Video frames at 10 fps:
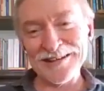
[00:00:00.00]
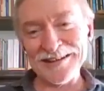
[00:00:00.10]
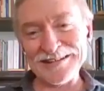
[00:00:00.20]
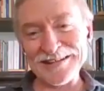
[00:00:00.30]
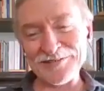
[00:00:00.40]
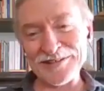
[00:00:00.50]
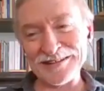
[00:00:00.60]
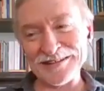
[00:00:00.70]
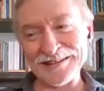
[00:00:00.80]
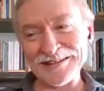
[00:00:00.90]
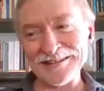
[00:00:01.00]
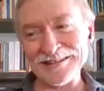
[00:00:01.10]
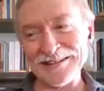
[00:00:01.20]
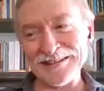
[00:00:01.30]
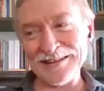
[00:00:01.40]
he definitely uh,
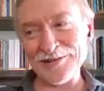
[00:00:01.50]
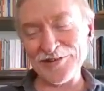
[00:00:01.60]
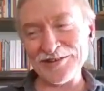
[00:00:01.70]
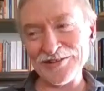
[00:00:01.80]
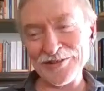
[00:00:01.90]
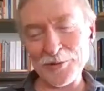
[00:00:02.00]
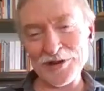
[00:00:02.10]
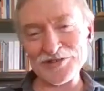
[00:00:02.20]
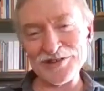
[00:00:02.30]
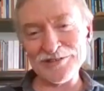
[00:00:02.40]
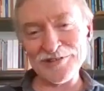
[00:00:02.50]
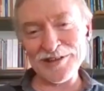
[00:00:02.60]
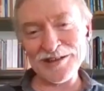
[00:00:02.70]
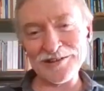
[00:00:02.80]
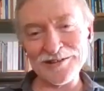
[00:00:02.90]
he goes into the question of
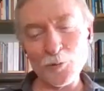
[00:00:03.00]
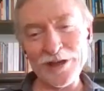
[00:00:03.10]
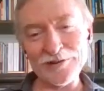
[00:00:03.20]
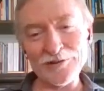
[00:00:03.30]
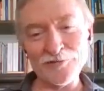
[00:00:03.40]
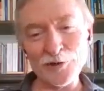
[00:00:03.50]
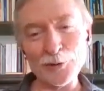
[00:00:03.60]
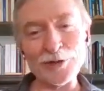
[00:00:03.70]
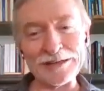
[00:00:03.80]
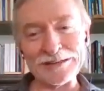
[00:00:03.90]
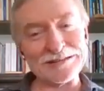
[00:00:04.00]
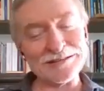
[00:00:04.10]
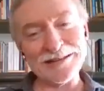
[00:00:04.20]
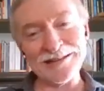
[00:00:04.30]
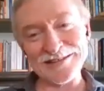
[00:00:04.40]
like weighted voting, and
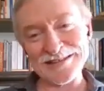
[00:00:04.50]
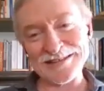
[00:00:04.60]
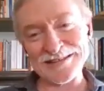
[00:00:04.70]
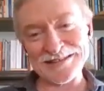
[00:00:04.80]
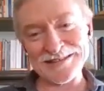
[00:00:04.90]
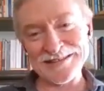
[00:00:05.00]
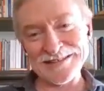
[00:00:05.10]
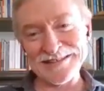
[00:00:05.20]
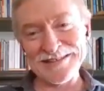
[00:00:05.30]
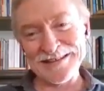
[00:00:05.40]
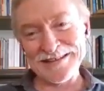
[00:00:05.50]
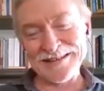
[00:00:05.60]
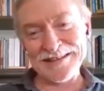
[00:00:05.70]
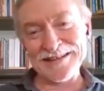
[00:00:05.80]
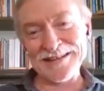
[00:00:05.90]
that's just
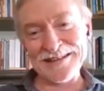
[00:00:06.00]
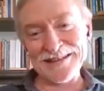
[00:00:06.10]
yeah